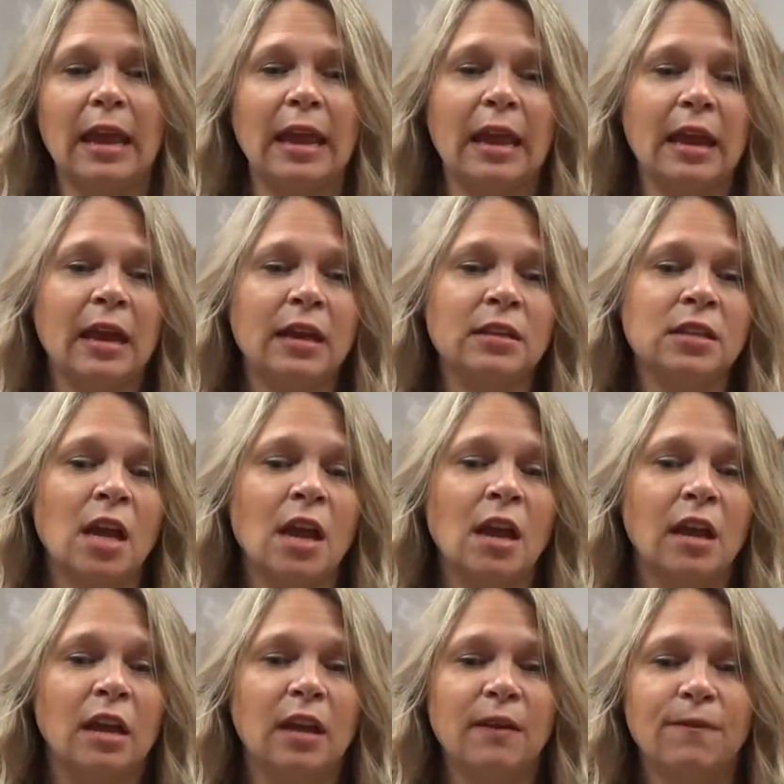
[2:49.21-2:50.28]
And
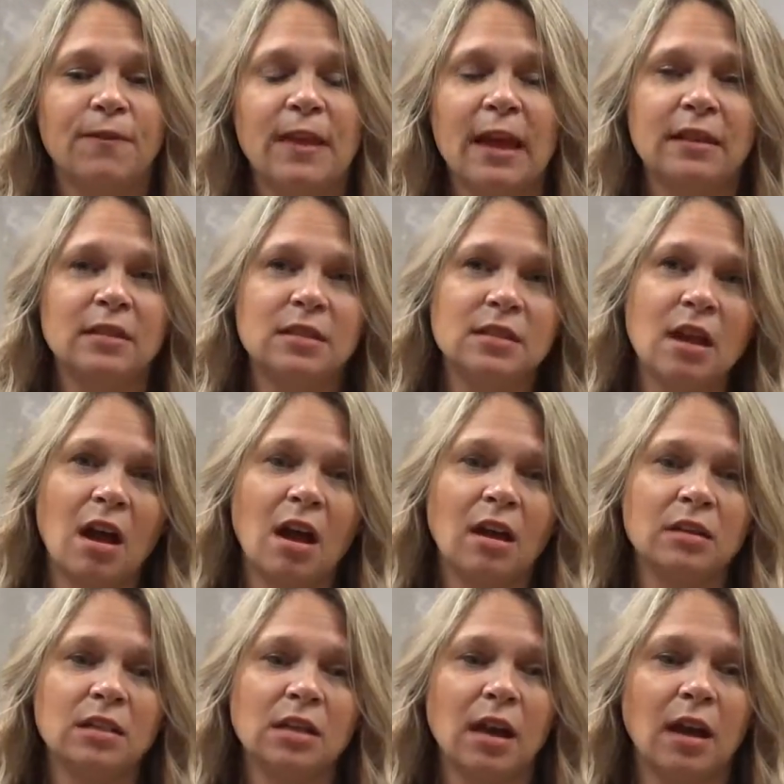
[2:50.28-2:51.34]
if that's
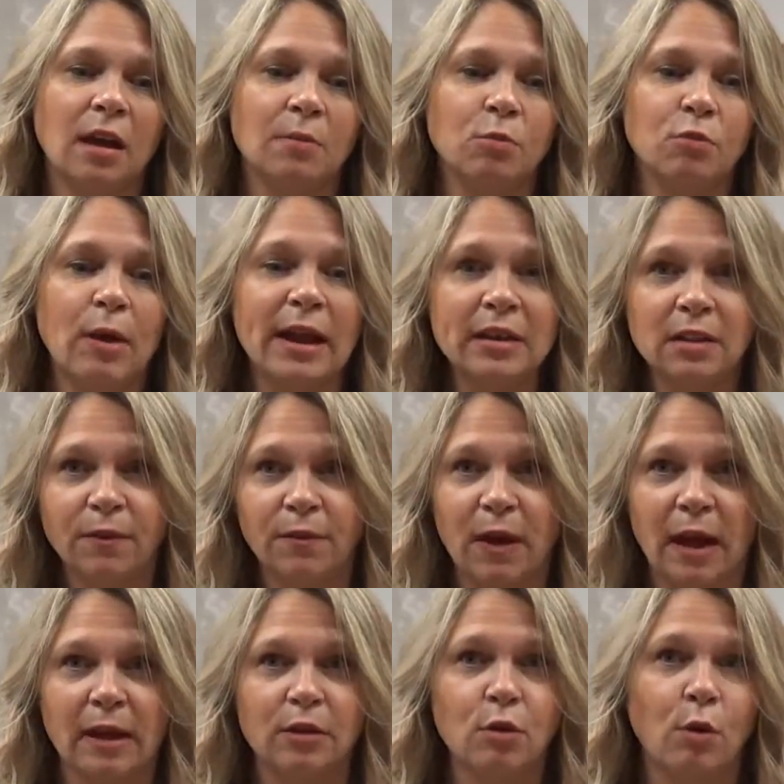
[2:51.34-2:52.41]
not um,
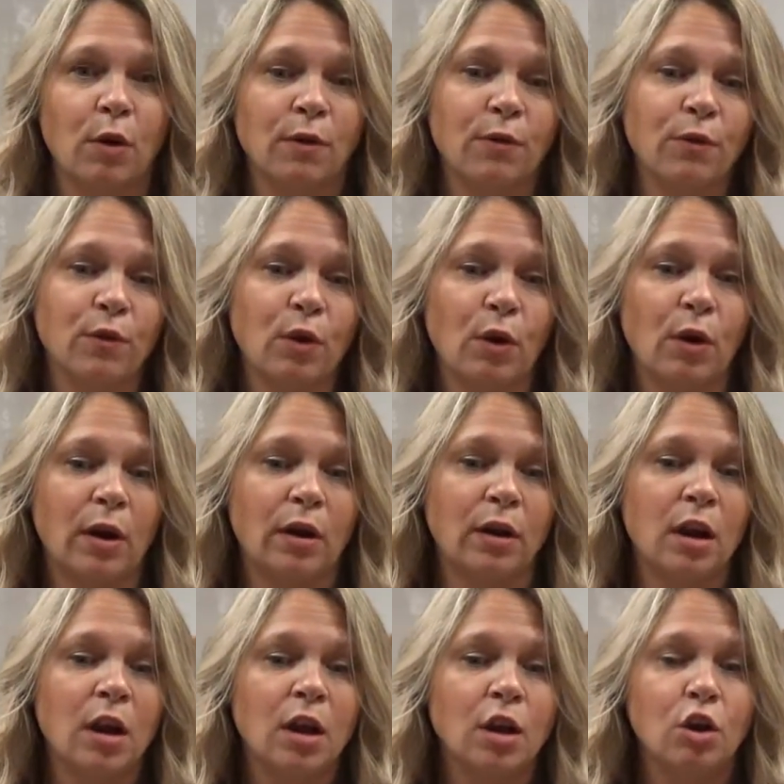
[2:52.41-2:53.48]
rectified or,
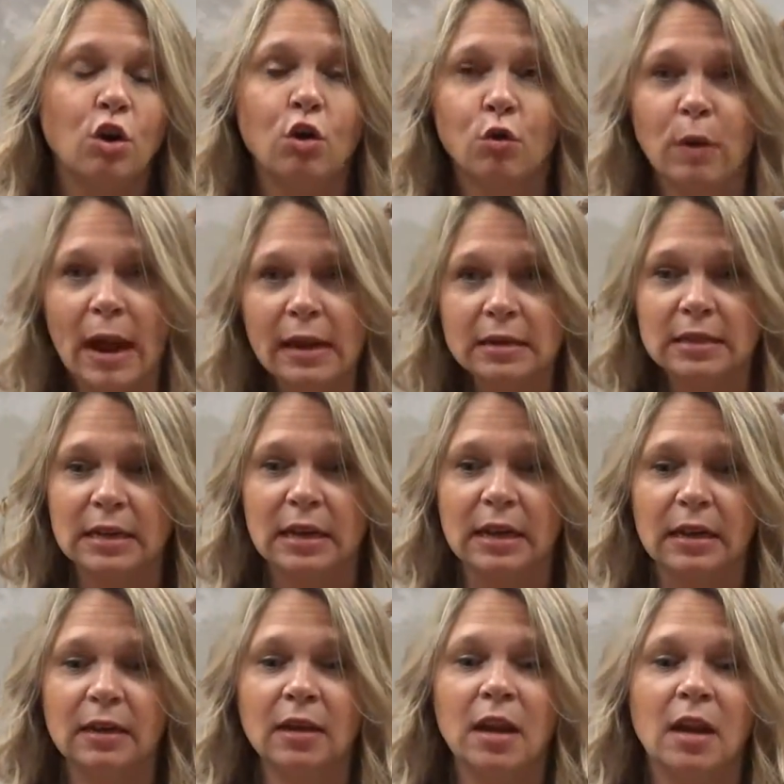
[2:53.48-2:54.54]
or
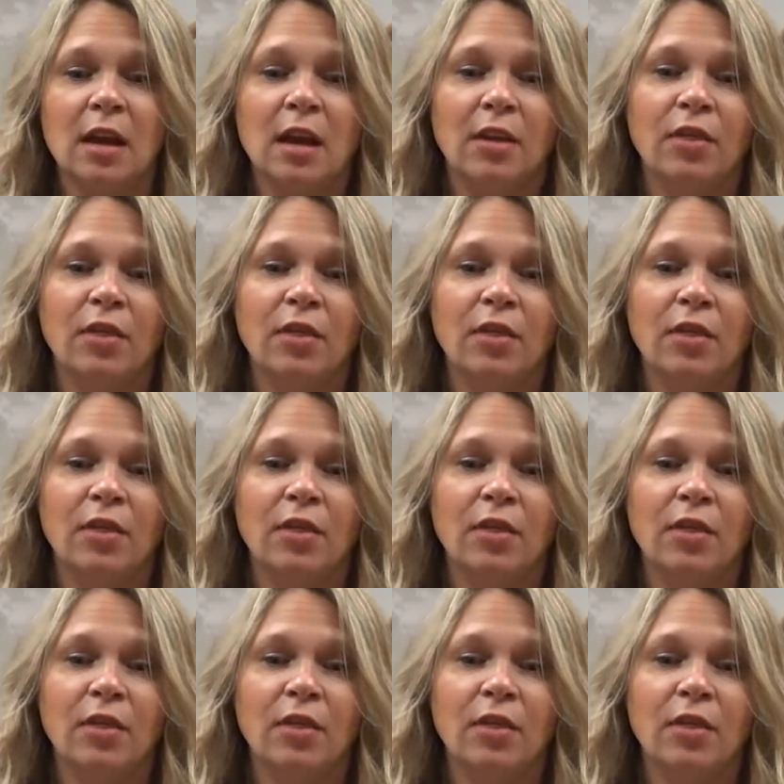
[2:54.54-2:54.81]
corrected,